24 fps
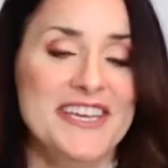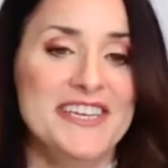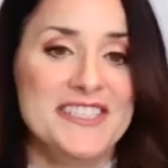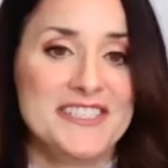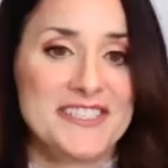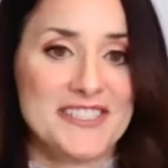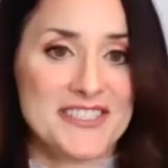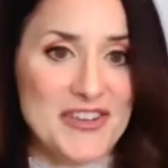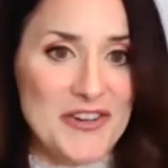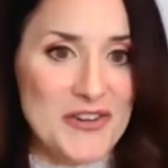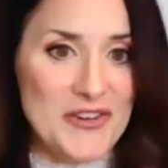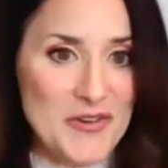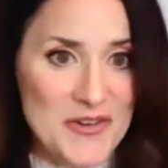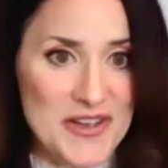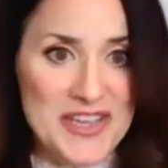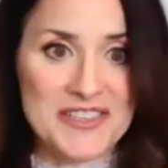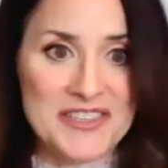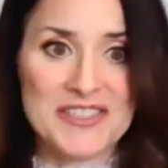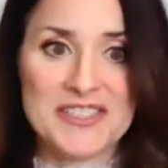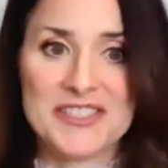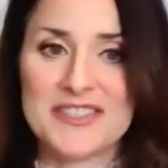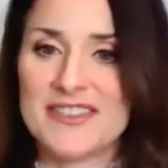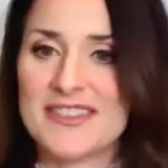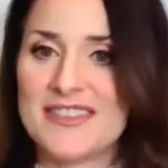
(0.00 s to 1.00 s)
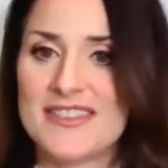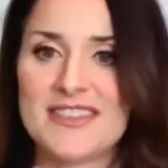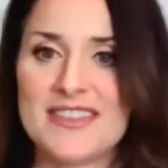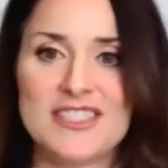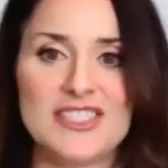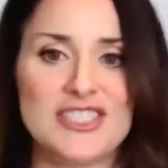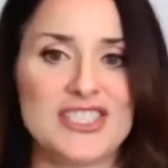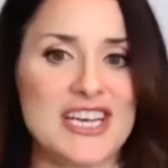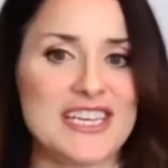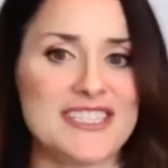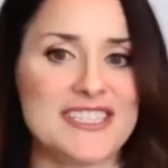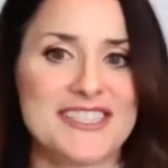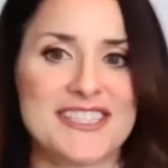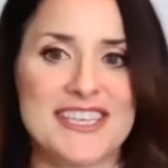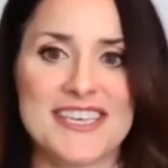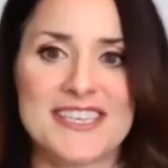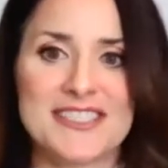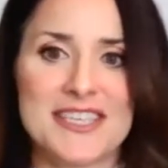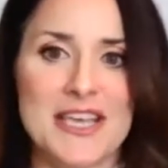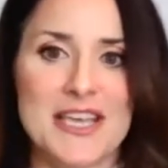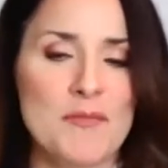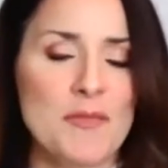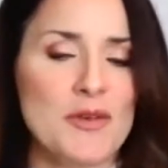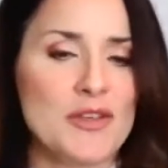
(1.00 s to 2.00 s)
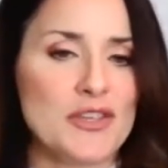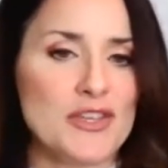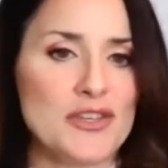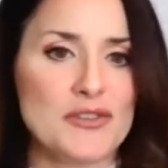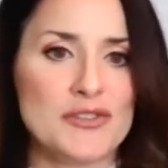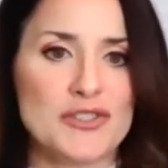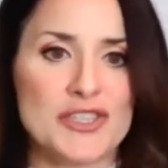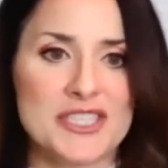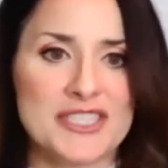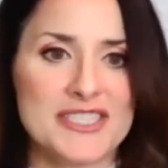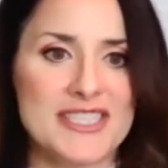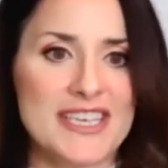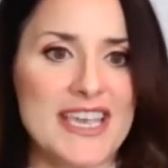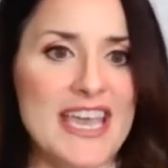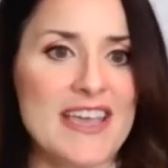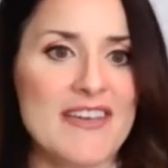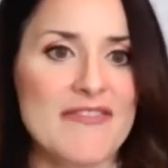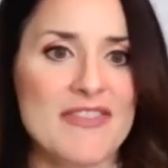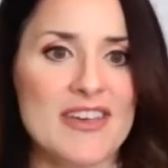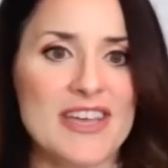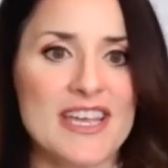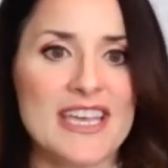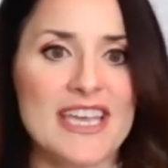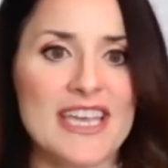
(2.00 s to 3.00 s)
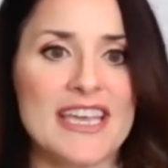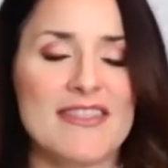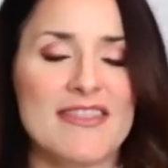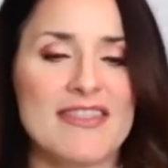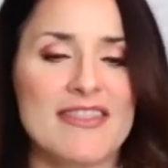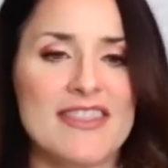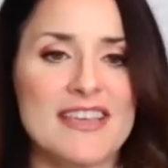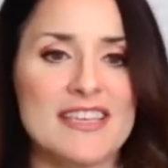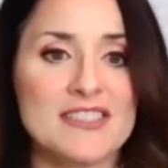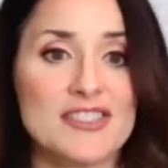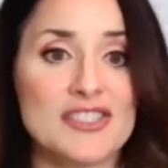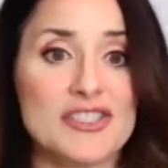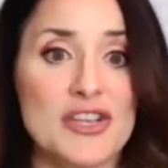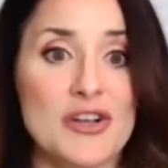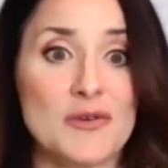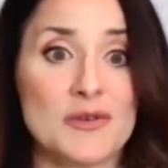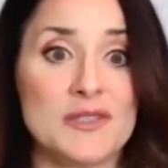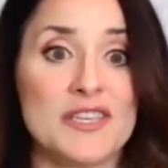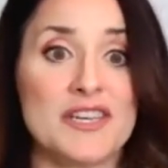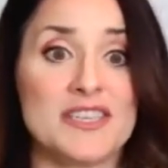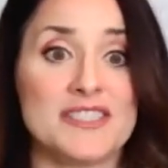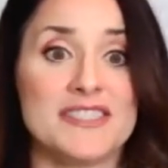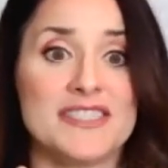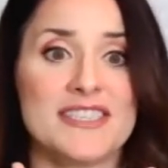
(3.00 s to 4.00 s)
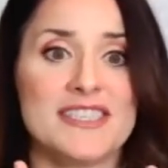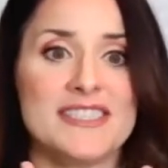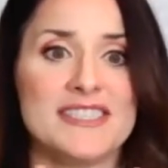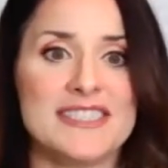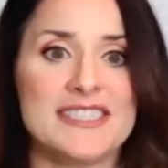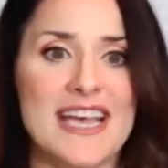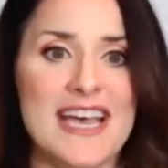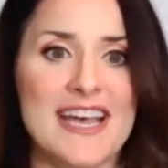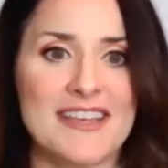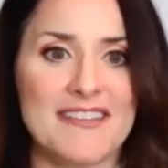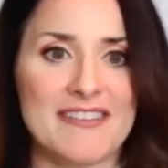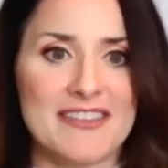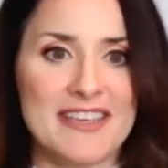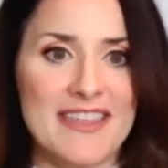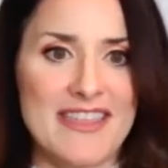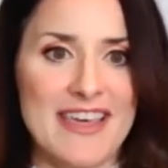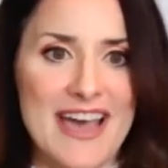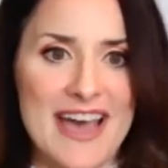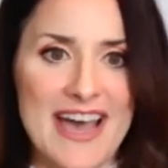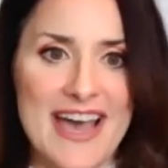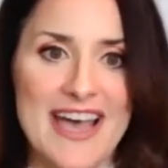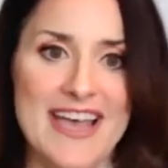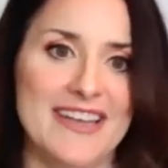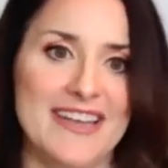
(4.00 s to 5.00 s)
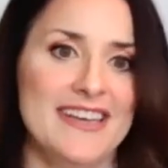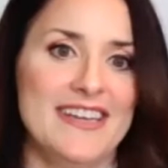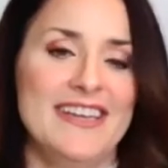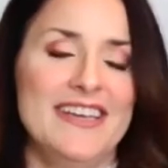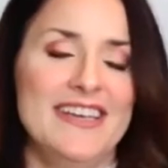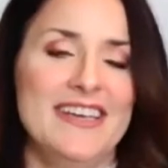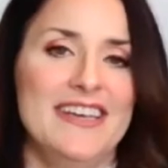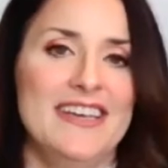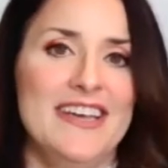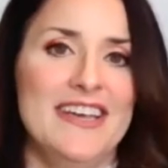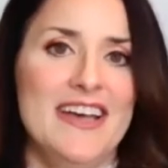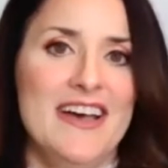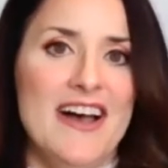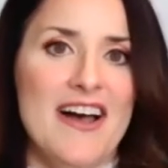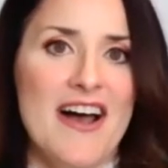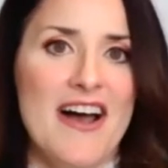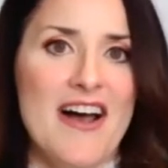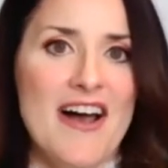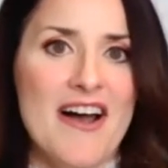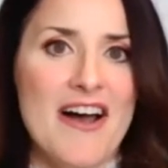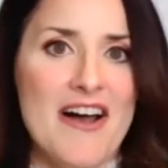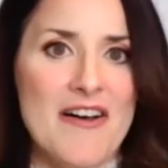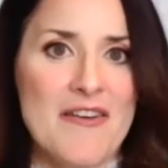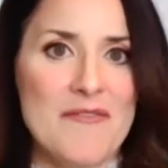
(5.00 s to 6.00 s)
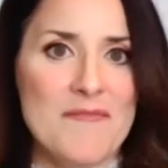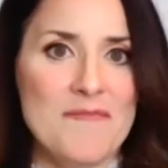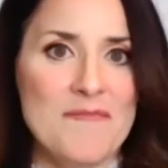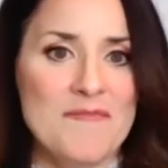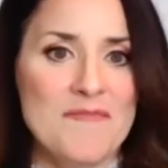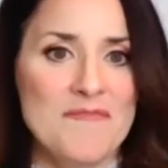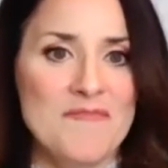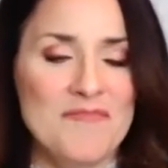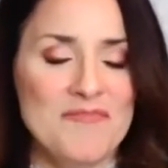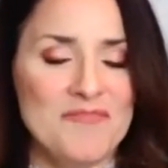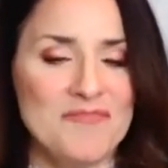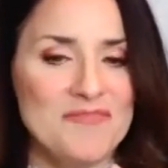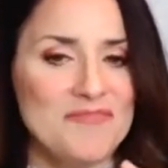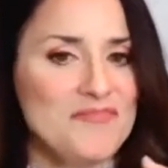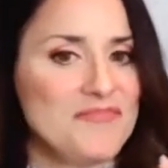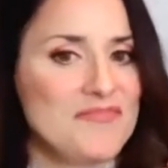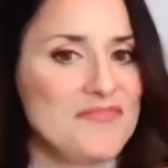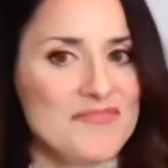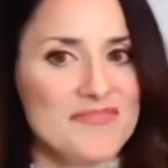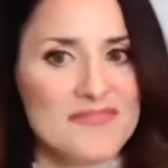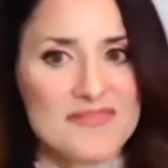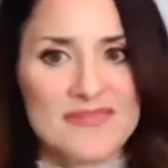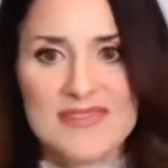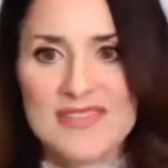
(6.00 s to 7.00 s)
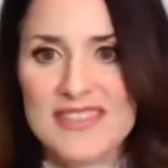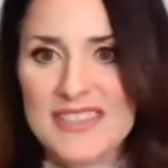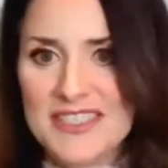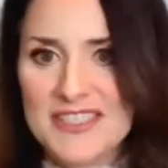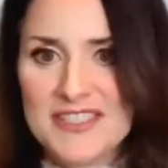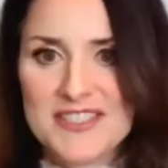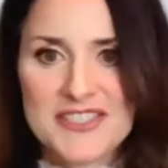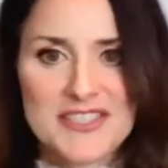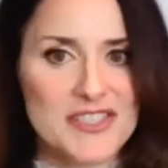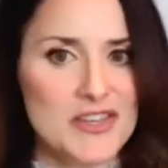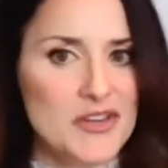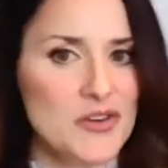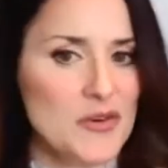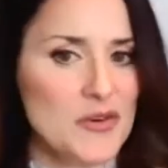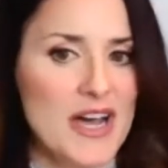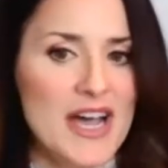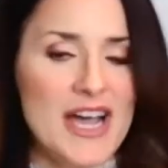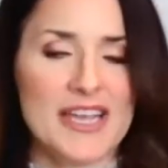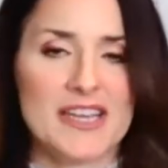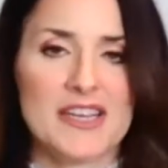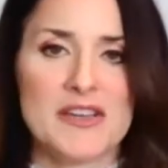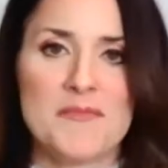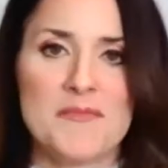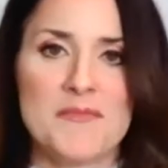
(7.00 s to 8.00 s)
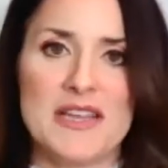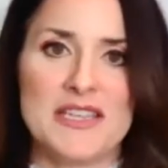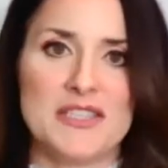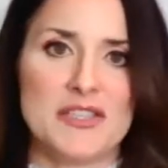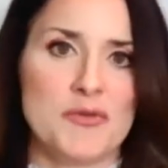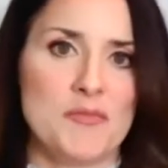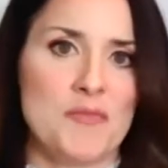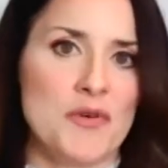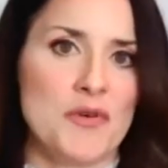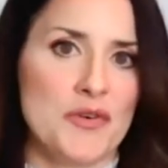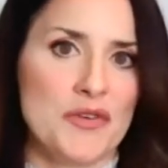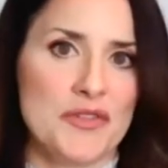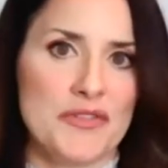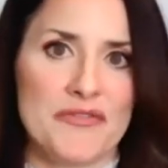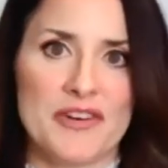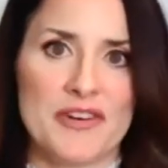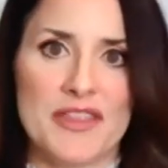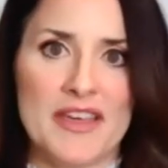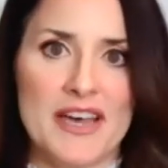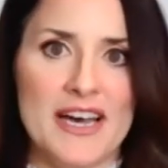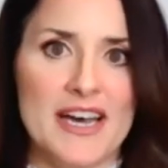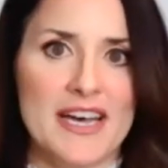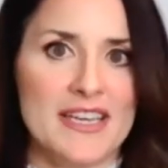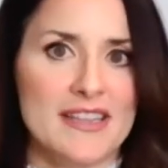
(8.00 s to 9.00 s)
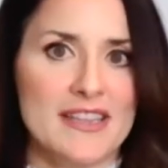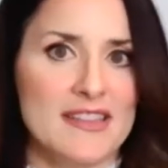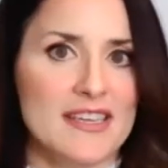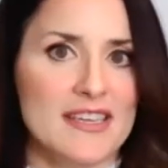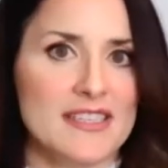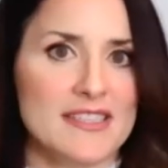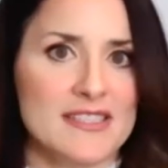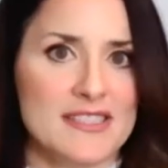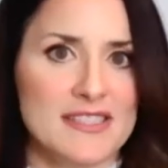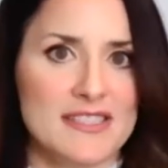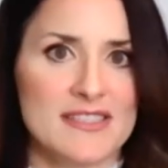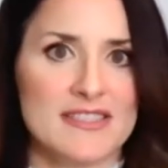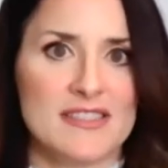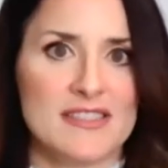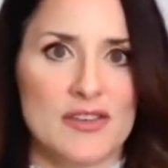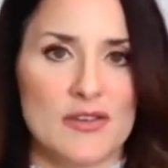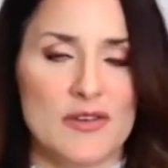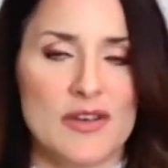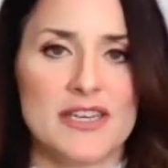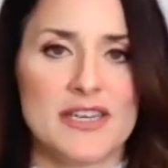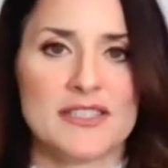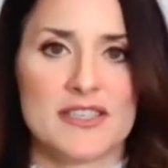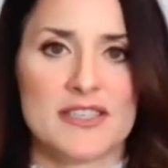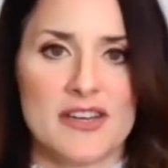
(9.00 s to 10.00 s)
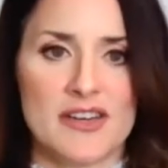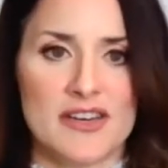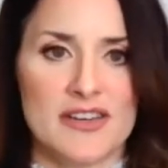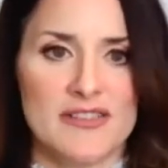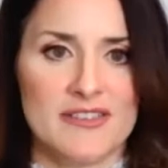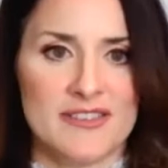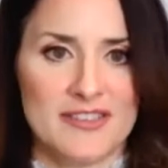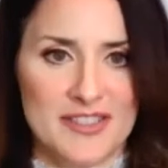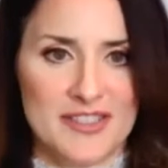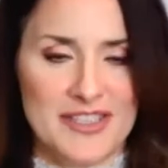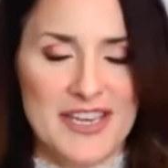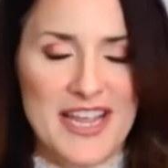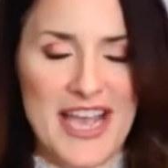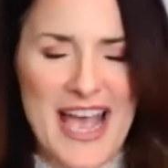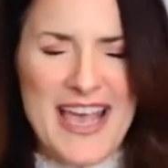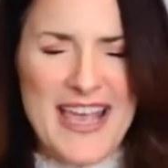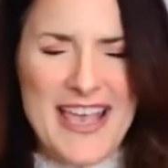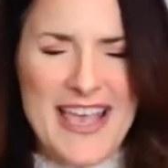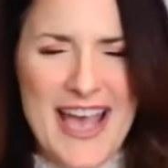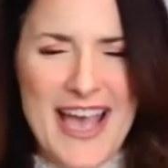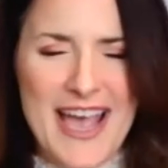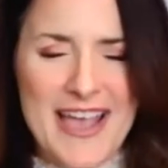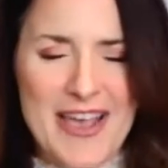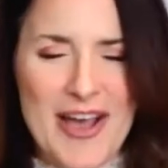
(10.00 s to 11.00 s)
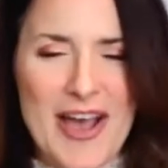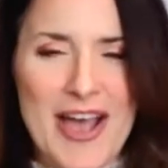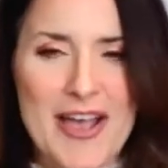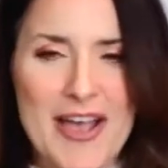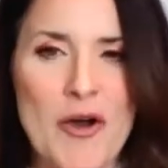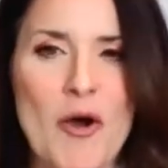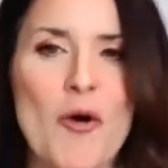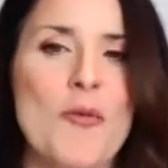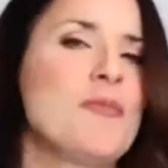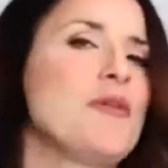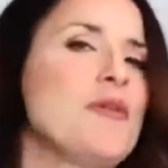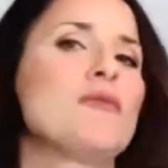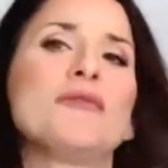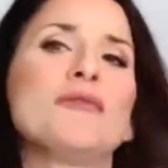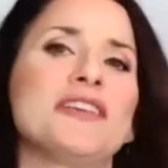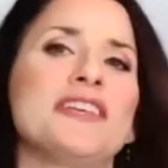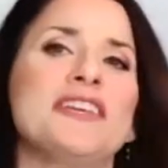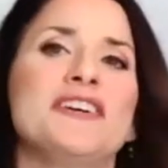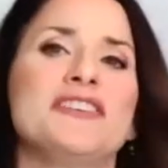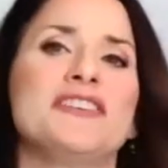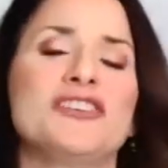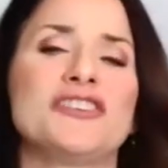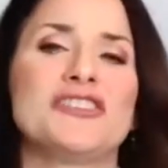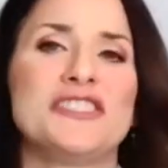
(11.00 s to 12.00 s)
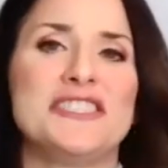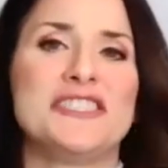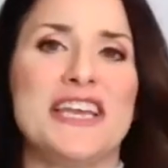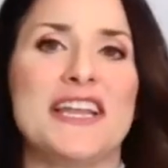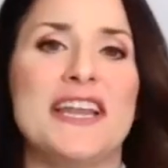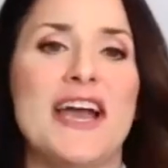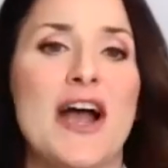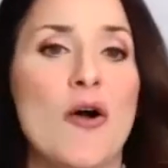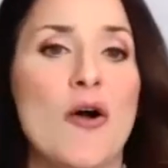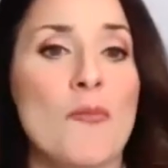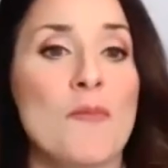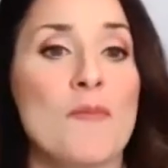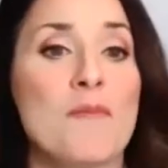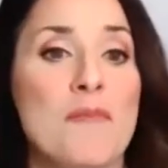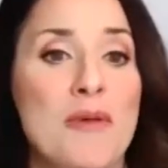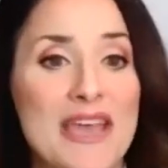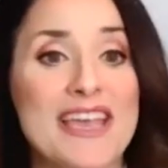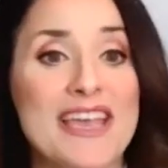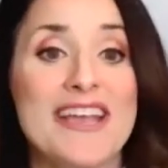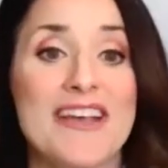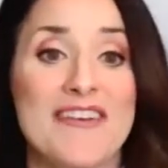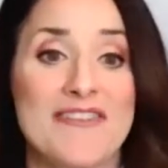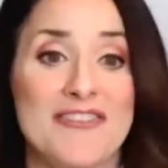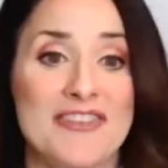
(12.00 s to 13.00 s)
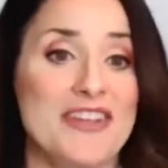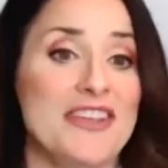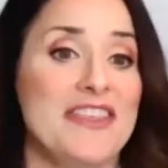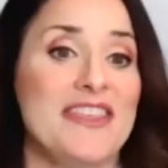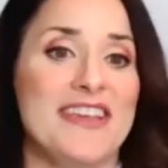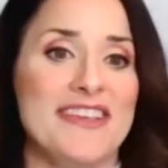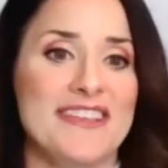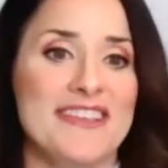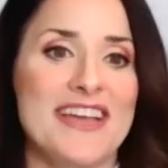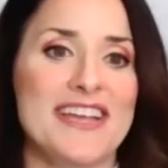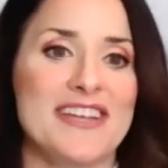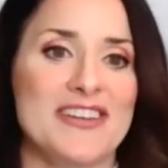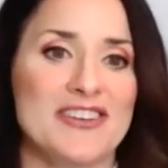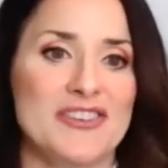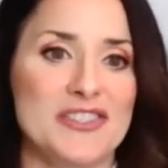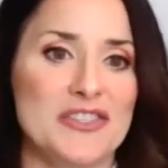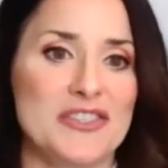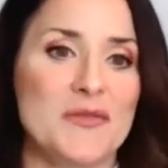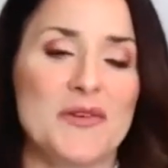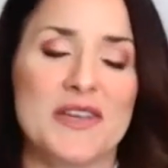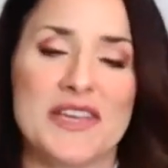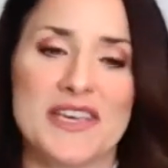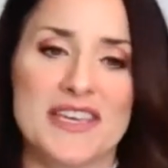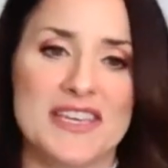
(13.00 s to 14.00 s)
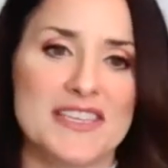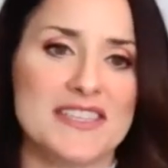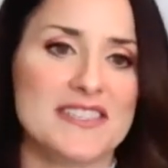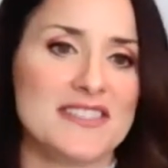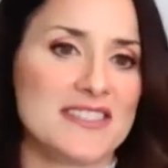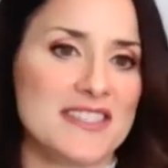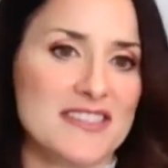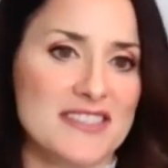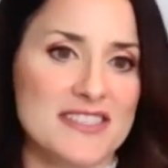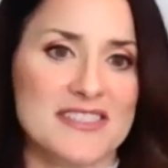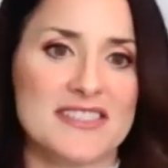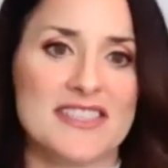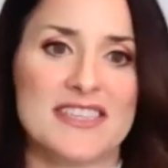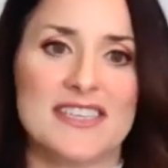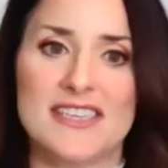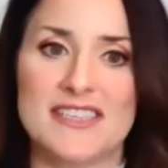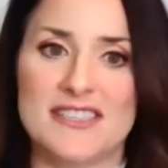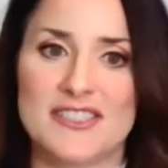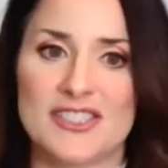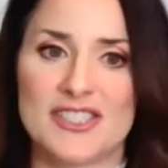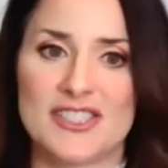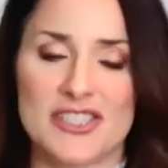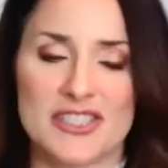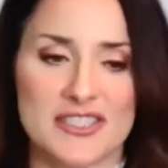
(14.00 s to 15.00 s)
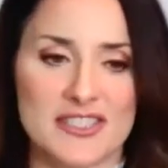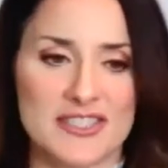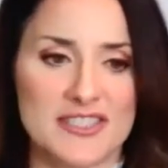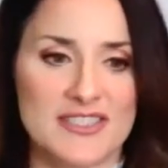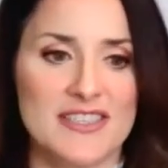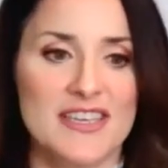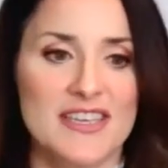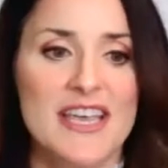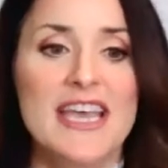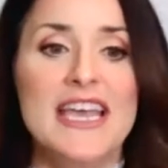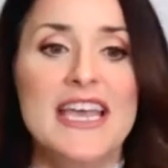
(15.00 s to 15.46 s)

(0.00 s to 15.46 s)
So, and just the example you just gave, like this show does exactly that. Um, so I commend you both for that. That's, you guys are, I, I hope you really understand how big everything that you're doing is, because it is just,